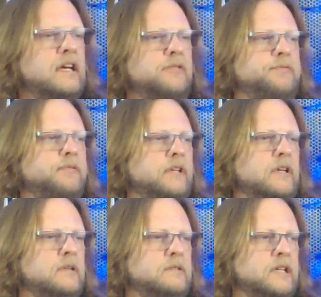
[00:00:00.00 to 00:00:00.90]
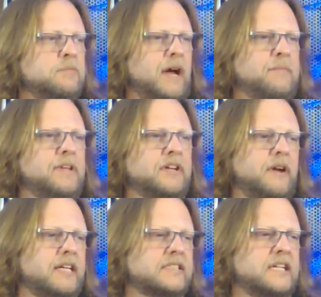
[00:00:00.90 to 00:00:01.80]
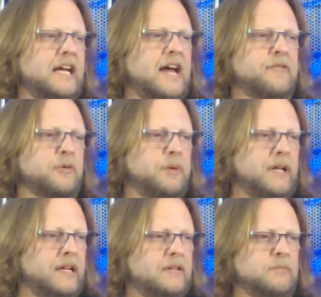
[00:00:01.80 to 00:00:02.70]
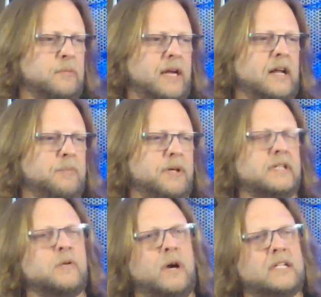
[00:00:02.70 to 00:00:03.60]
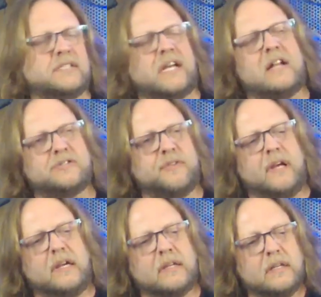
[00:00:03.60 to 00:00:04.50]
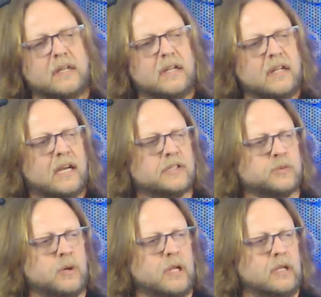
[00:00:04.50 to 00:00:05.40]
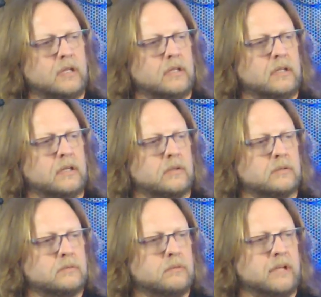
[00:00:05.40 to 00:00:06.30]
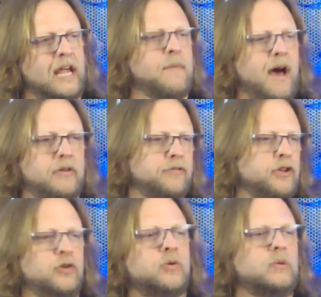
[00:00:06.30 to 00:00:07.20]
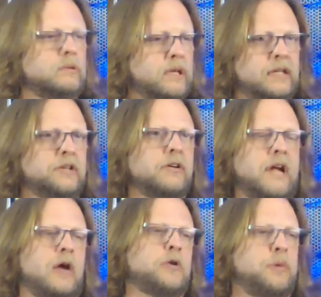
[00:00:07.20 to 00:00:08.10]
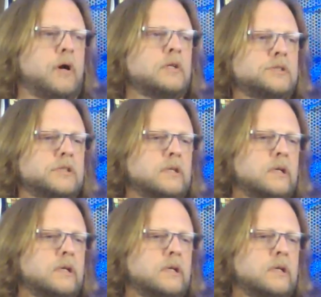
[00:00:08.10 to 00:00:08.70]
if, you know, it might be the greatest thing ever, but it might not be quite as satisfying as what, you know, came out of you and your counterparts.